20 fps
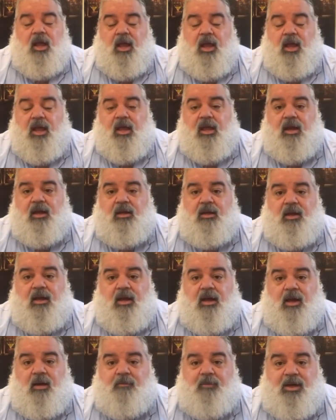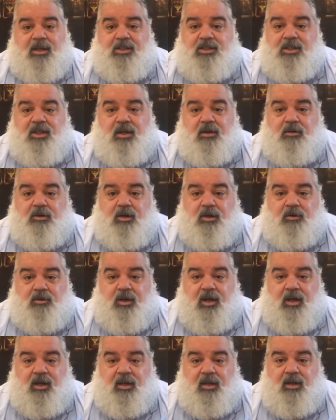And uh, my secret
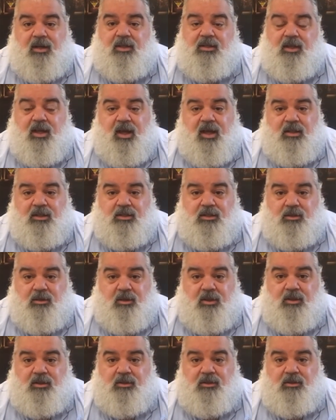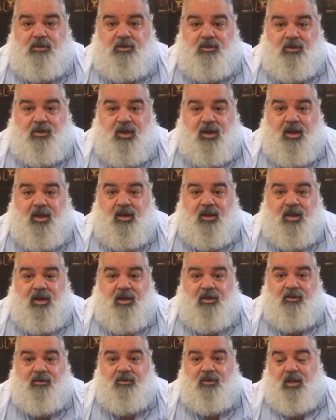ingredient is hot sauce. Okay,
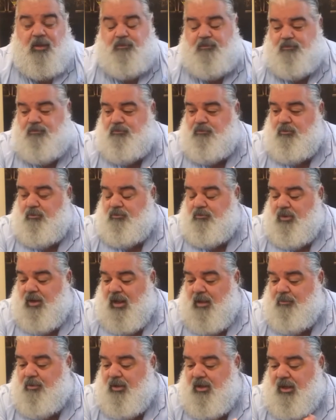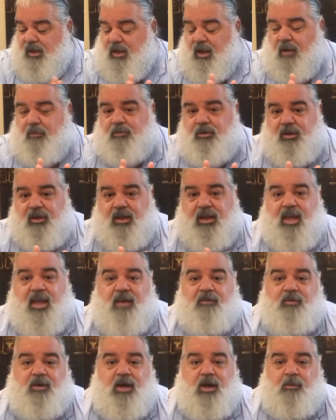now I probably put like, I'll put like
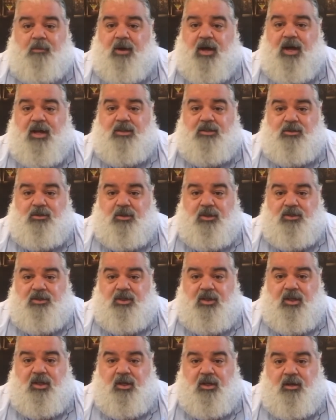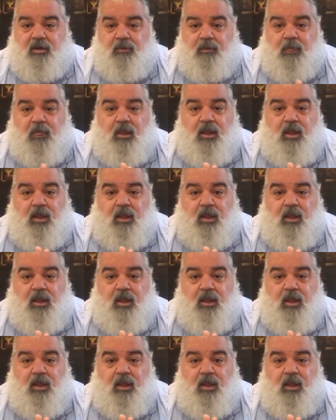half a cup of hot sauce in here.